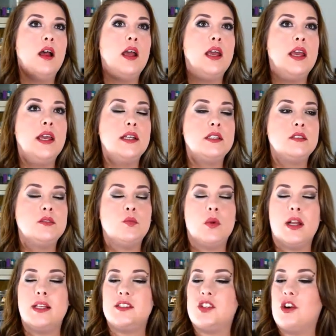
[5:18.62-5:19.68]
it
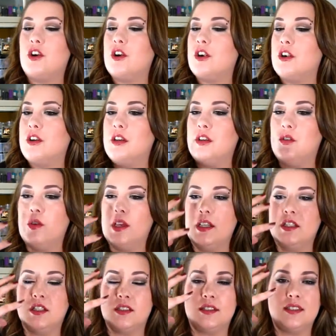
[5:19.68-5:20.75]
when I turn, you
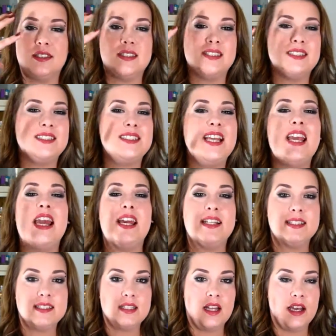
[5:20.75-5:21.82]
can just see it.
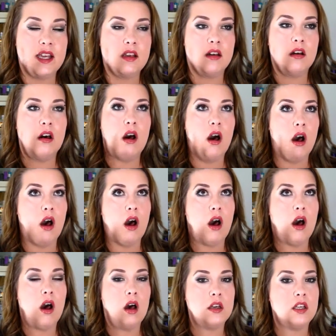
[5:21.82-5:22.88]
Like,
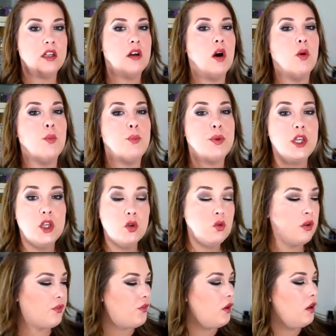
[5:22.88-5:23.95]
oh, you know,
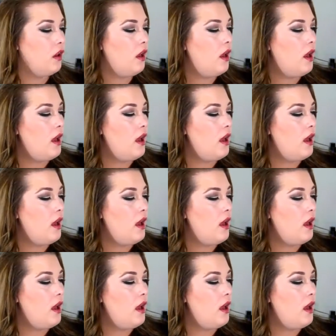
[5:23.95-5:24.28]
beautiful.